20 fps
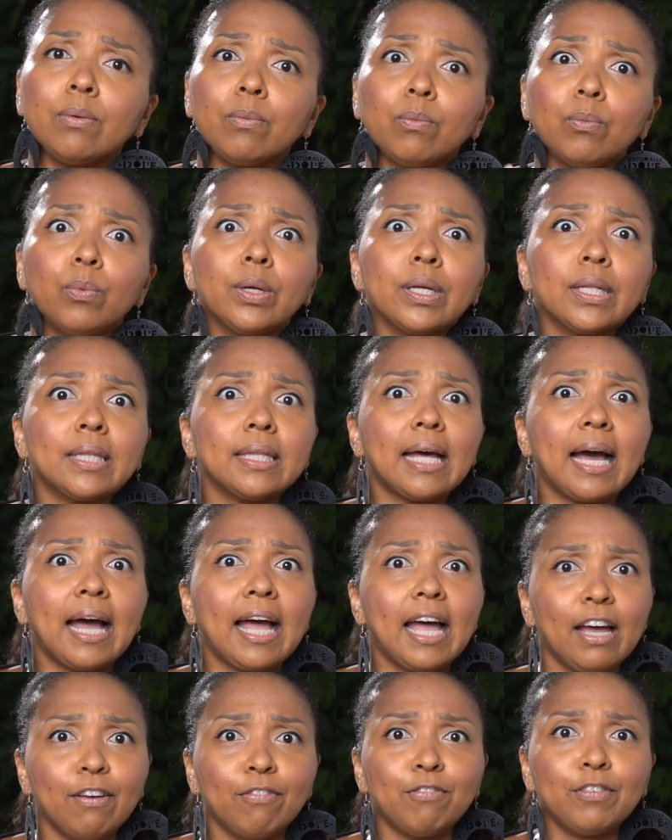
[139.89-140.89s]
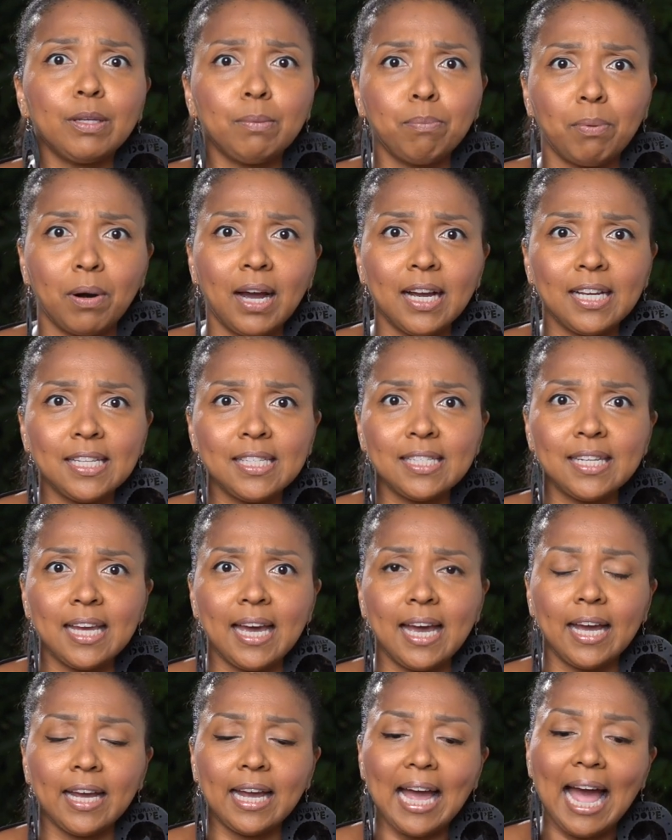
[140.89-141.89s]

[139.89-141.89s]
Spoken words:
with a hefty price tag.